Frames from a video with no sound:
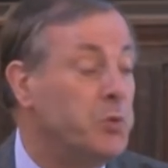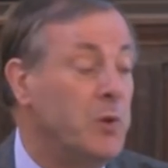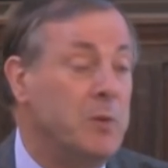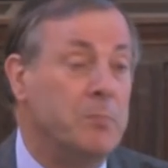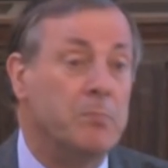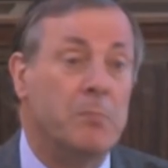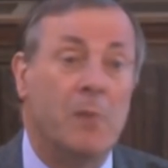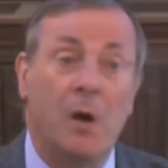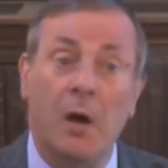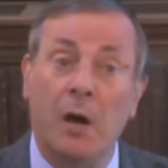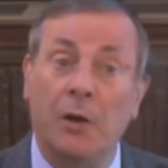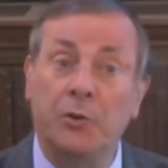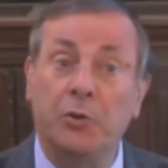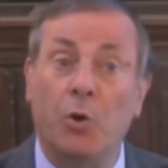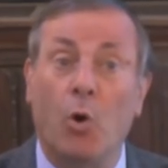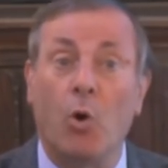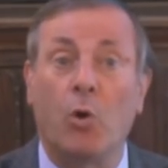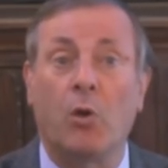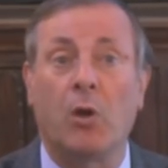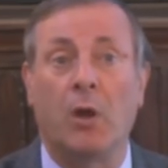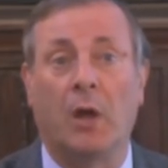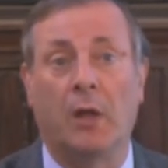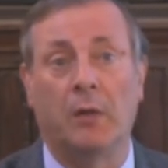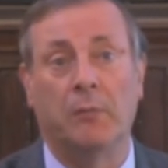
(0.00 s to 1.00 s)
between
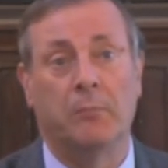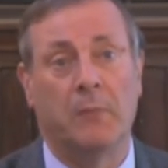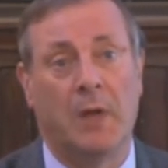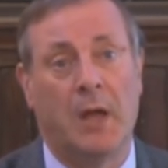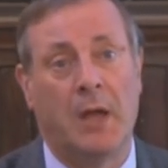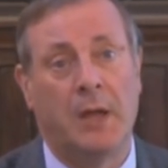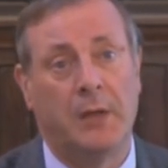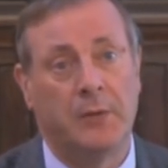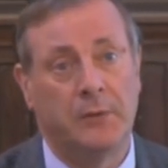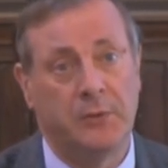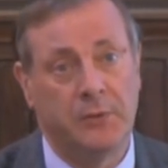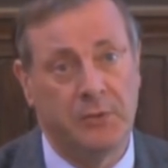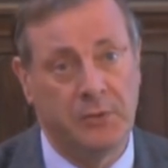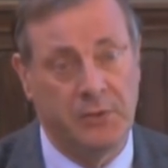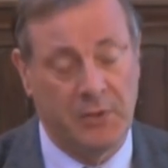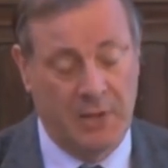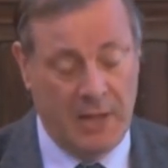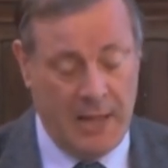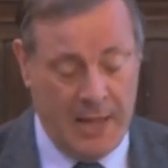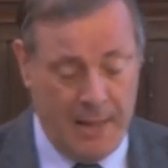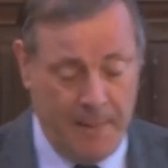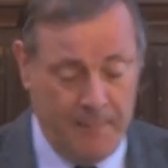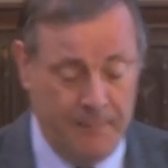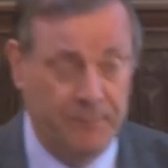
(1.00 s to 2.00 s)
Murdoch and,
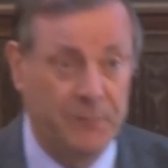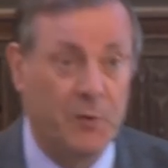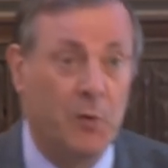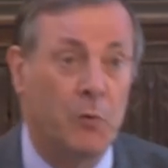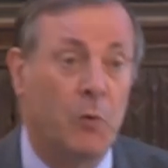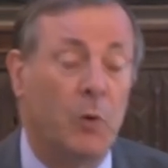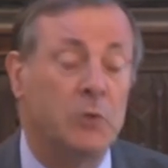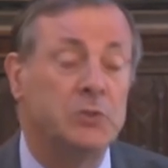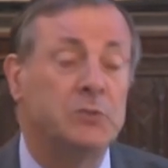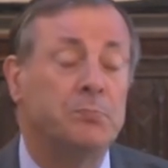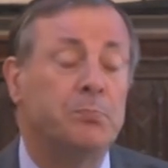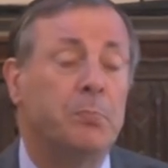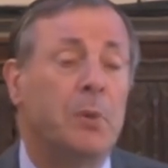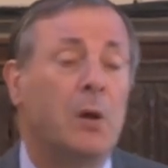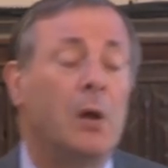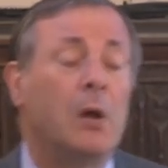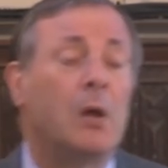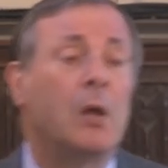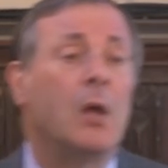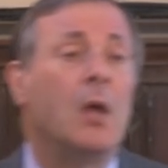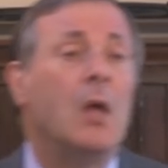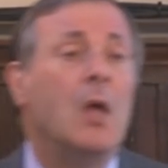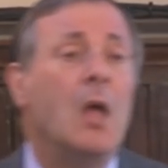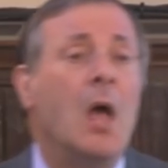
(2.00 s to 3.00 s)
and um,
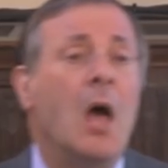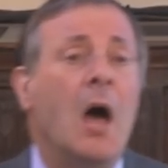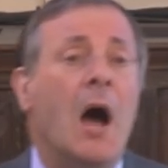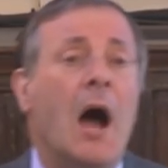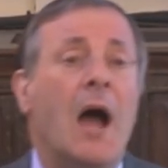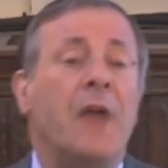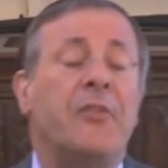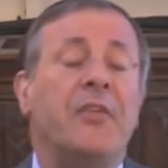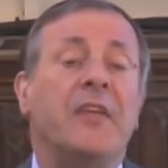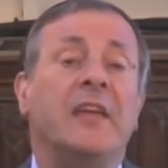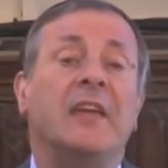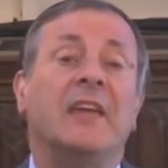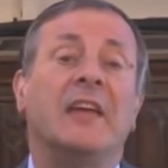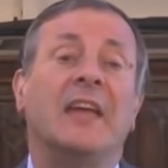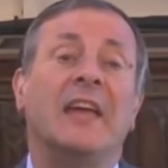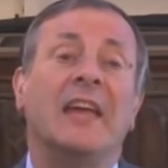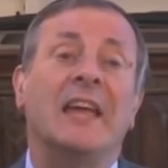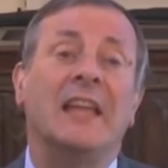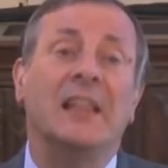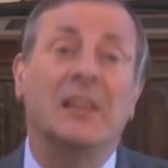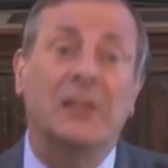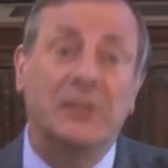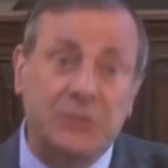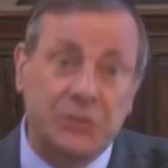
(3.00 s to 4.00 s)
Rosenberg, I think,
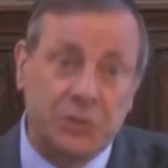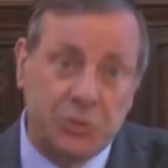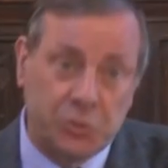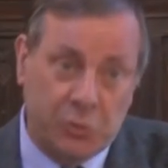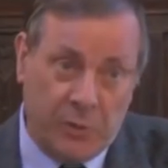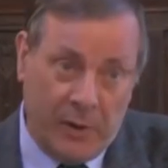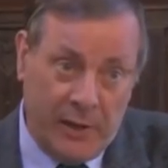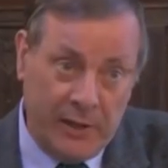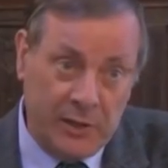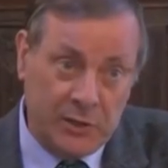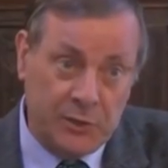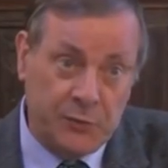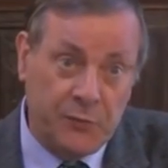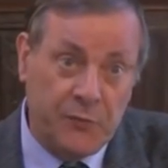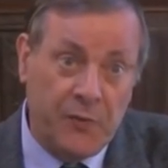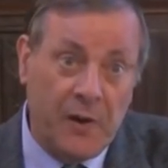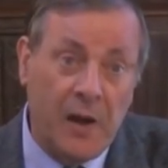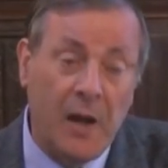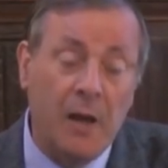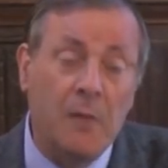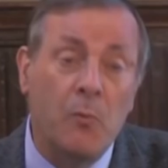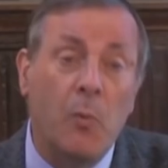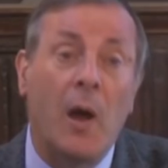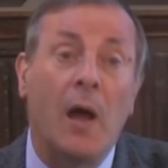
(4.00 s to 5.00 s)
illustrates
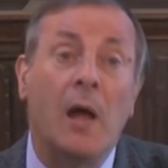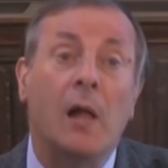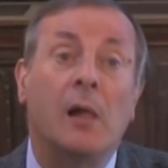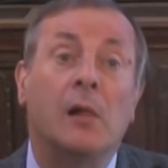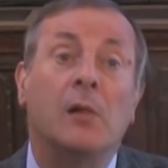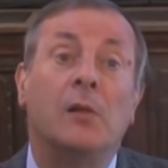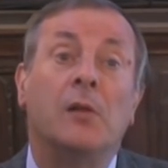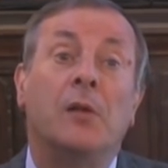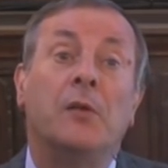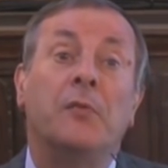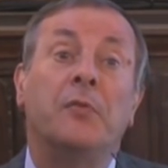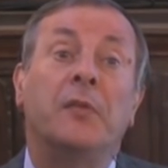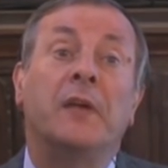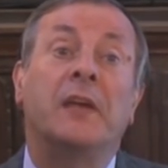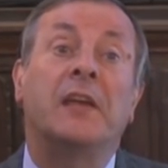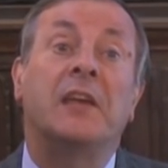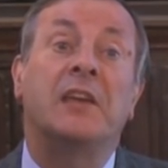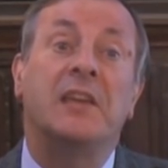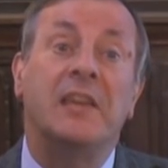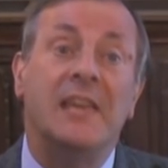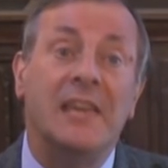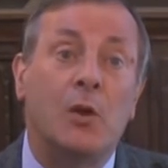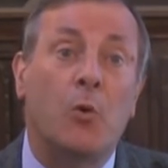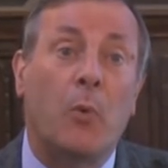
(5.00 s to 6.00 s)
very well the
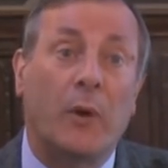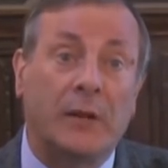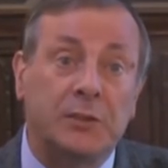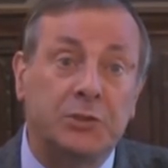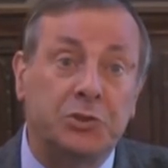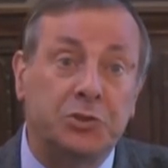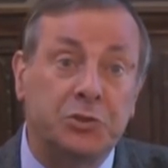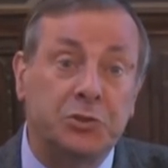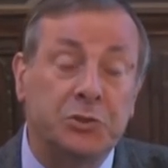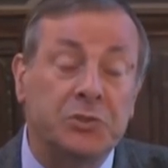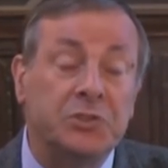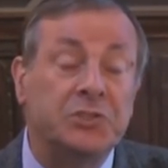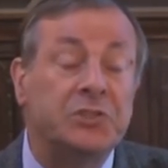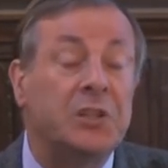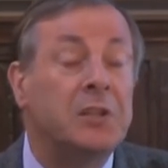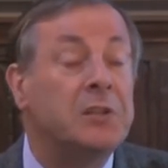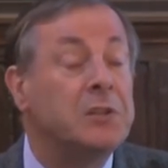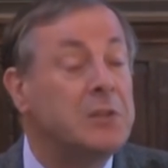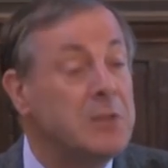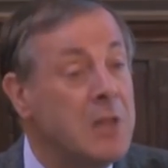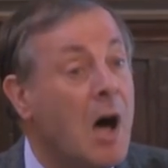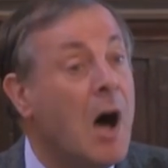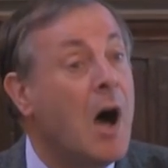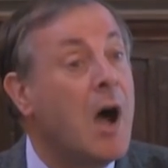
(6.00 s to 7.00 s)
key questions
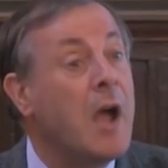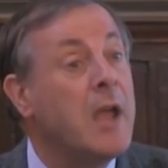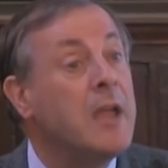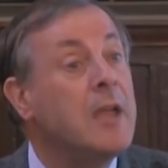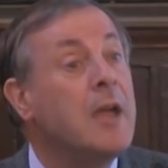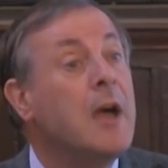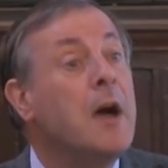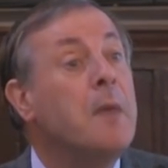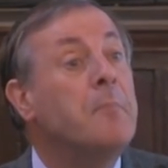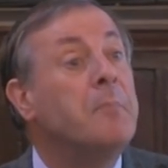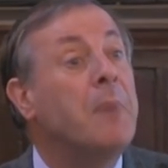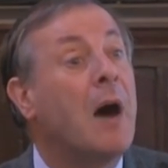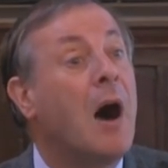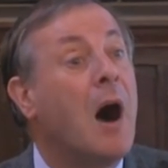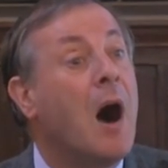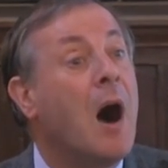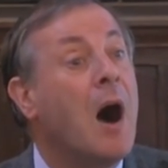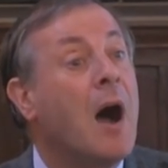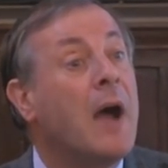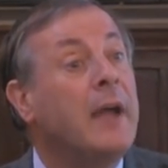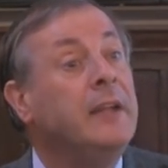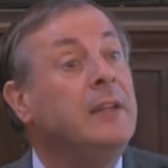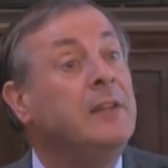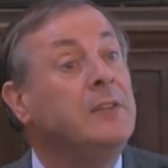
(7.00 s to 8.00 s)
that lie
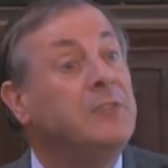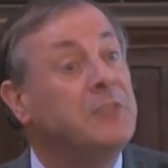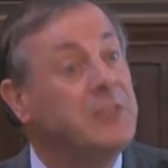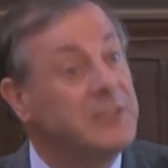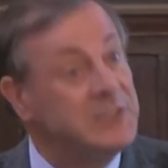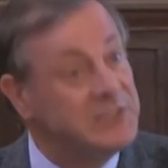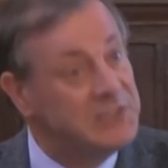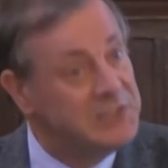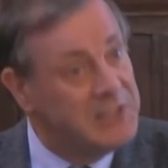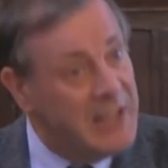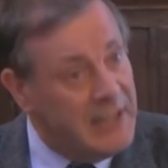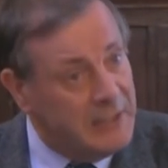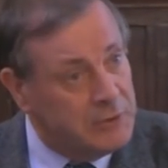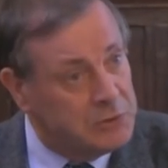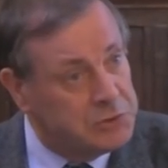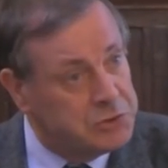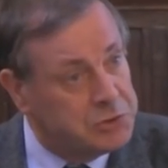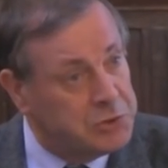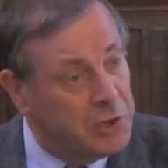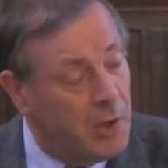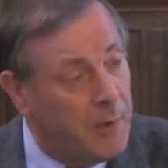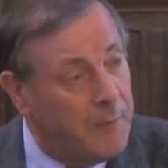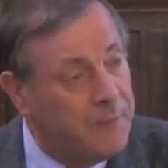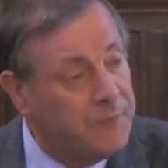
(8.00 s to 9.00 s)
behind this
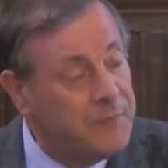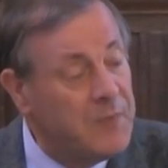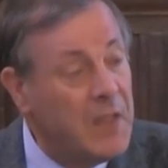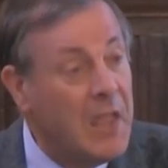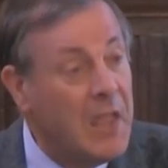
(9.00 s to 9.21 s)
lecture.